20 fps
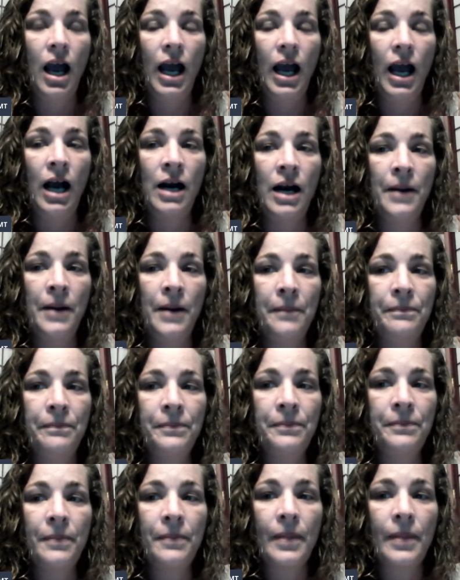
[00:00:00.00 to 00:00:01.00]
it
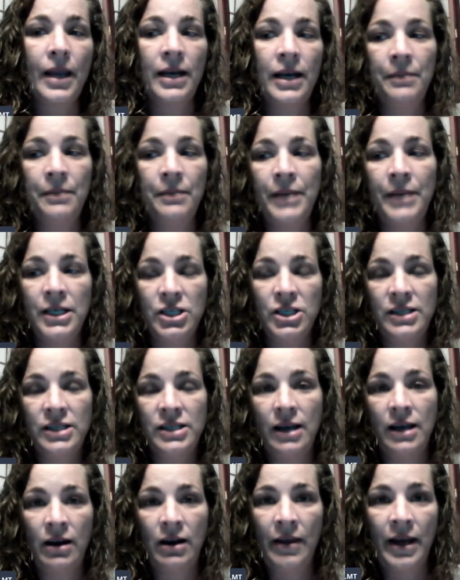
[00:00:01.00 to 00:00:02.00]
impinges
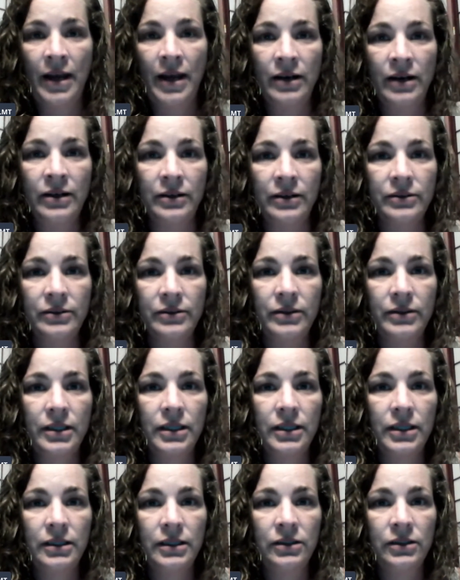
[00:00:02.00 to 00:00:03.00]
down on that nerve.
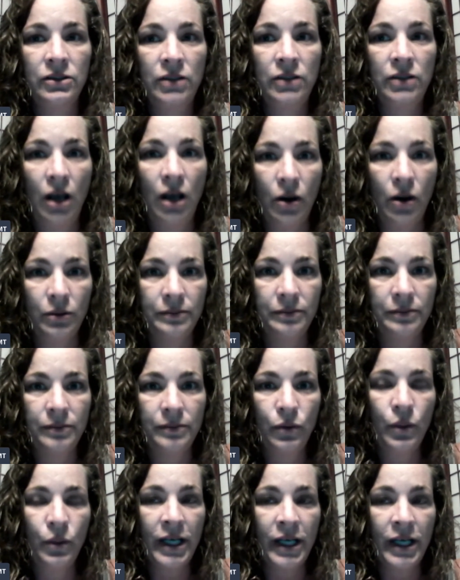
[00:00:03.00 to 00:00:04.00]
So
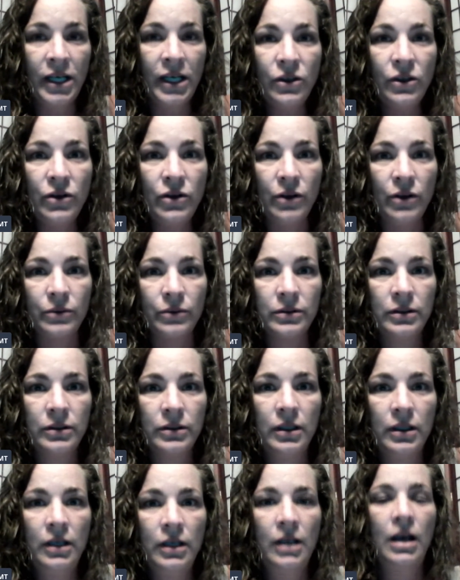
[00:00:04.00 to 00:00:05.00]
what can you do?
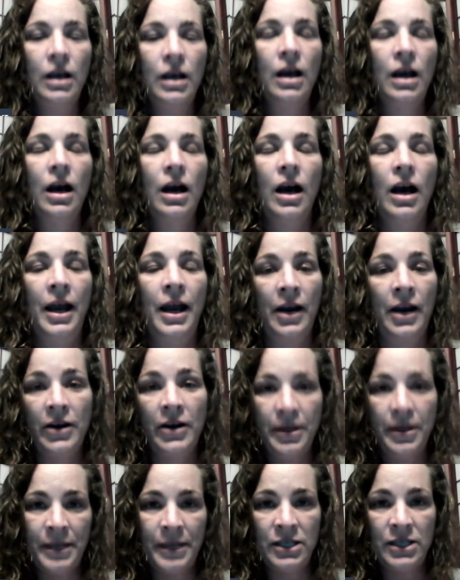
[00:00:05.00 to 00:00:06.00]
I
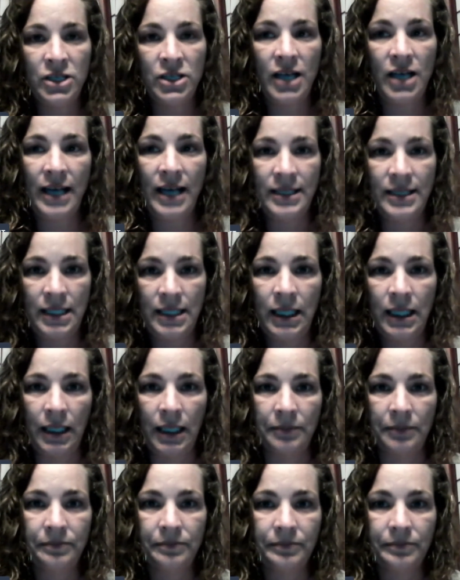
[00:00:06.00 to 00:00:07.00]
already mentioned ice and heat.
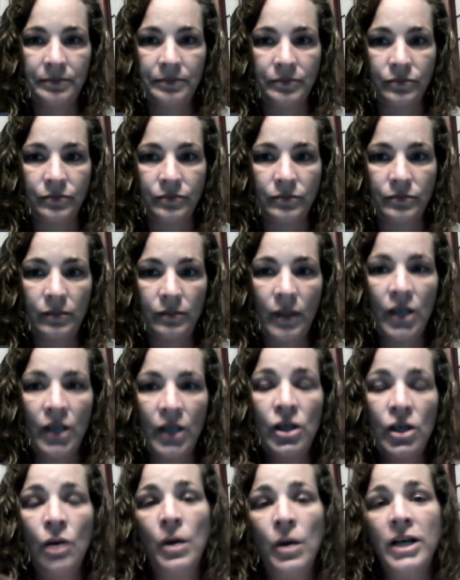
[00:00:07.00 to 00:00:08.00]

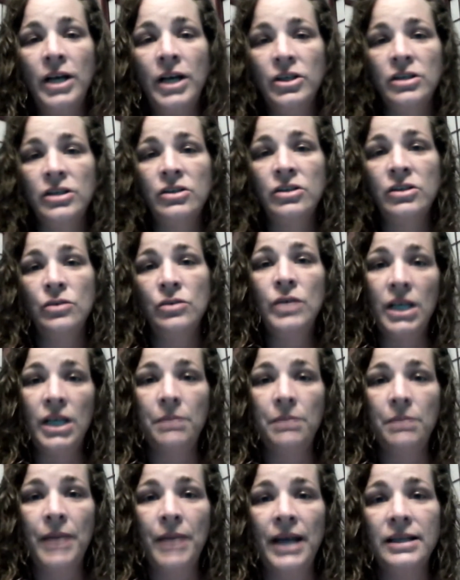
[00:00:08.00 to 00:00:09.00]
You don't want to just do
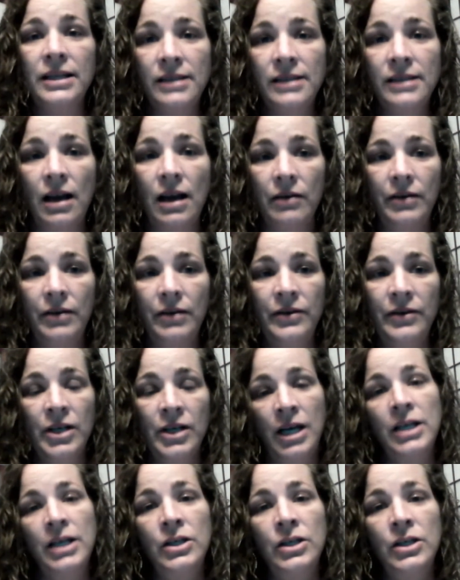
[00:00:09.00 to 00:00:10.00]
heat by itself. If you're
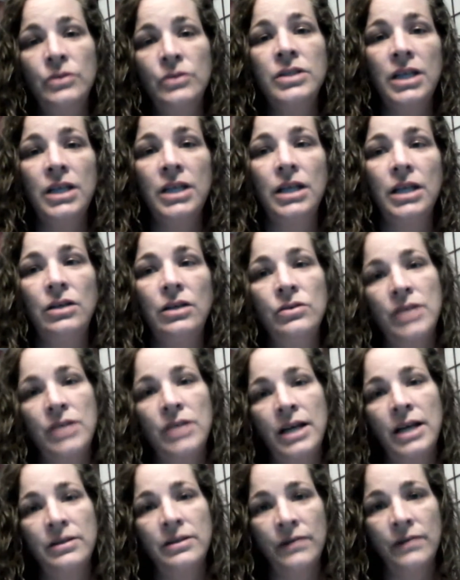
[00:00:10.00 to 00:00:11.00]
going to use heat, use
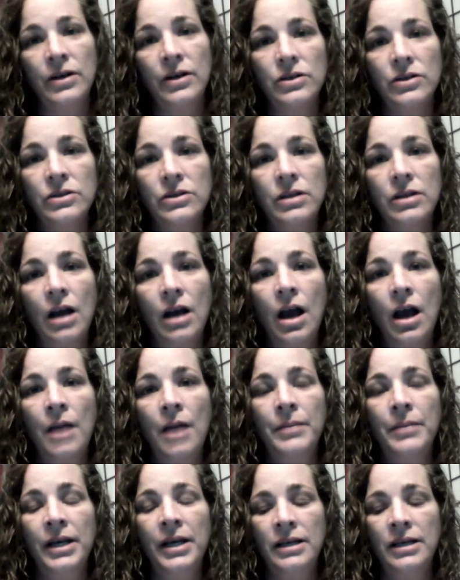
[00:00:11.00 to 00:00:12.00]
ice first
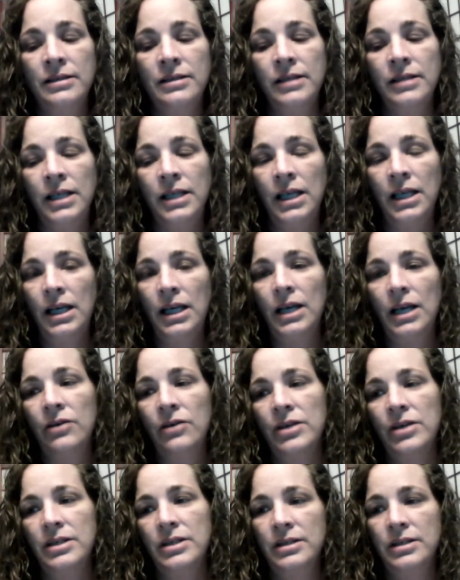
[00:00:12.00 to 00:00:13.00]
because heat
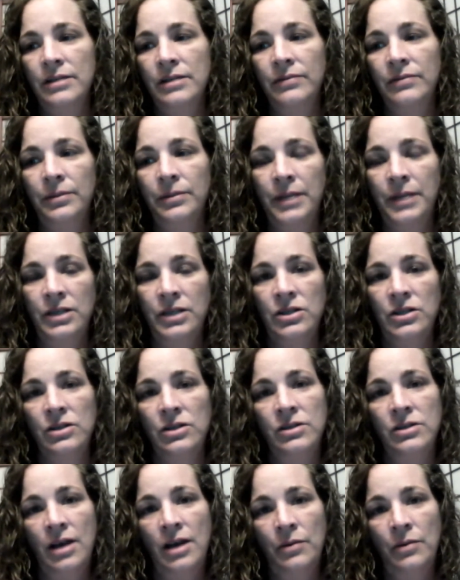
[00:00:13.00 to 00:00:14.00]
increases inflammation.
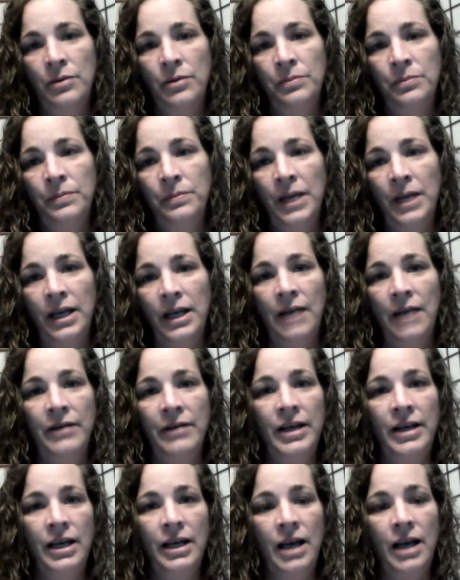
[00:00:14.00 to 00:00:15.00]
So that would make
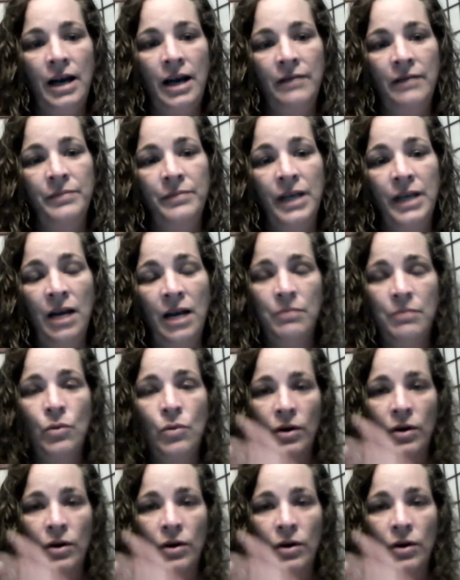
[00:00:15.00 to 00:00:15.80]
everything kind of become more